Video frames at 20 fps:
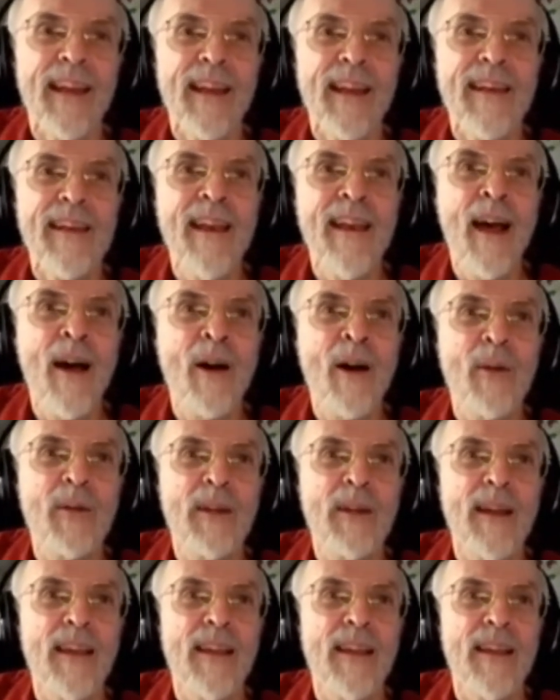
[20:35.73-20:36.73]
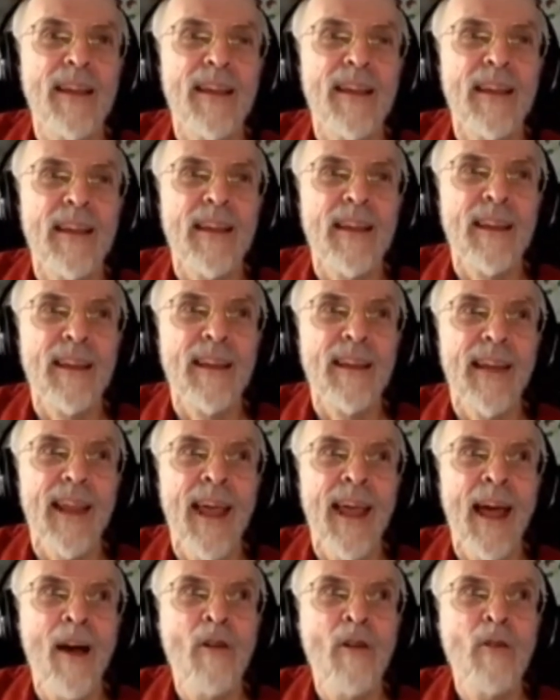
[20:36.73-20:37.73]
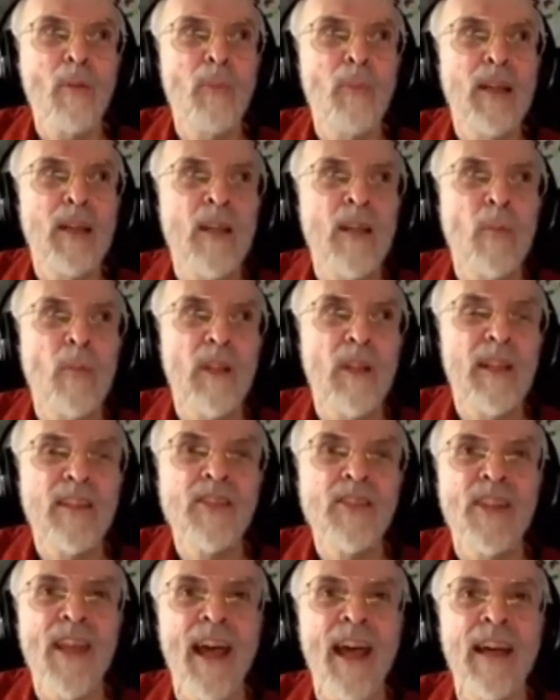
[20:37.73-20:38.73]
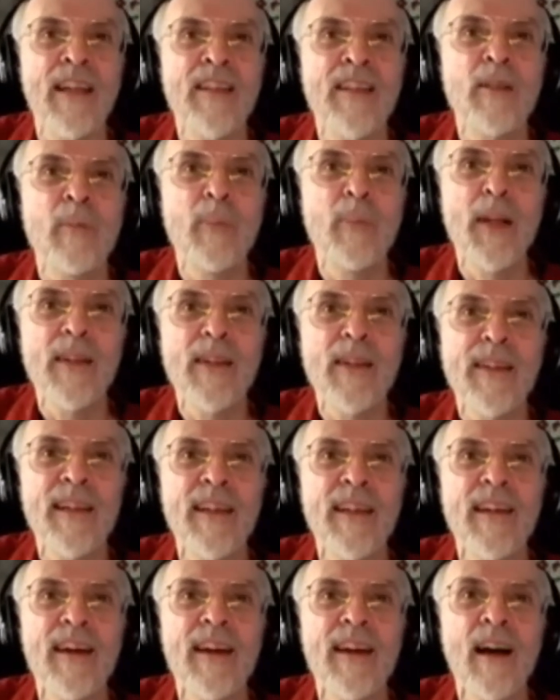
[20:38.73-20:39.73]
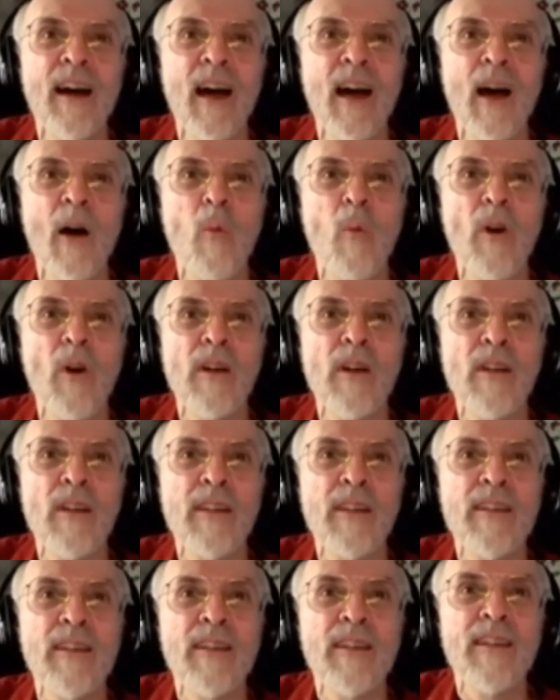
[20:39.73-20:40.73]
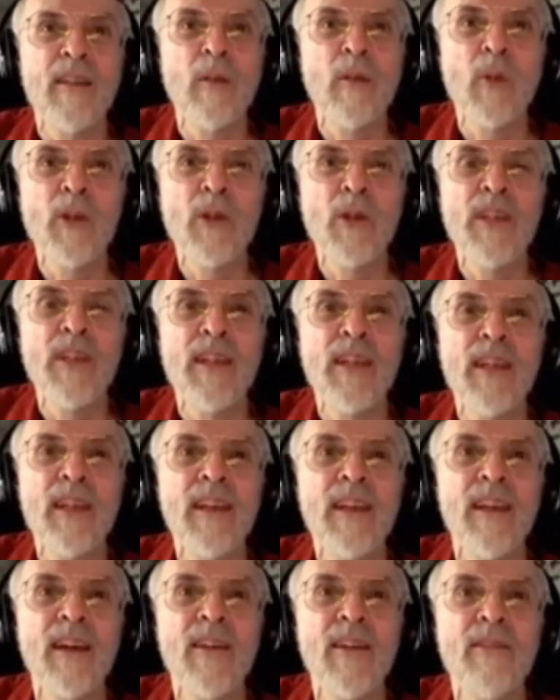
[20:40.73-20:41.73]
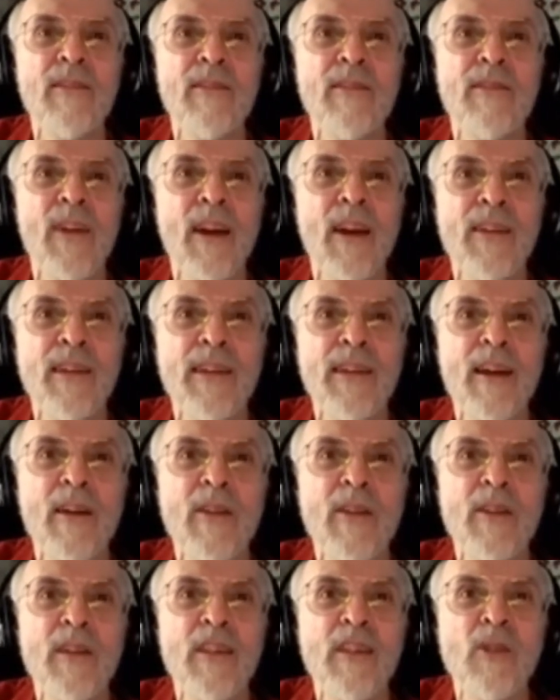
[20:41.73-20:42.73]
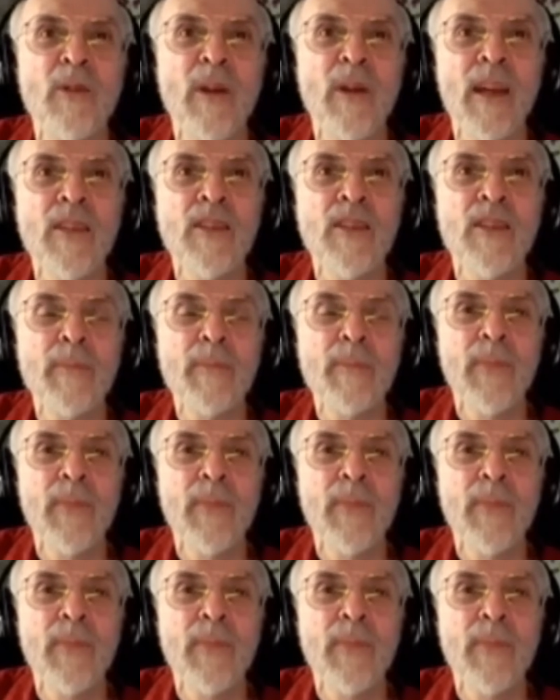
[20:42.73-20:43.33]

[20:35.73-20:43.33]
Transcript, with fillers: Now, how applicable is that to building a world community of Verdadera Destreza?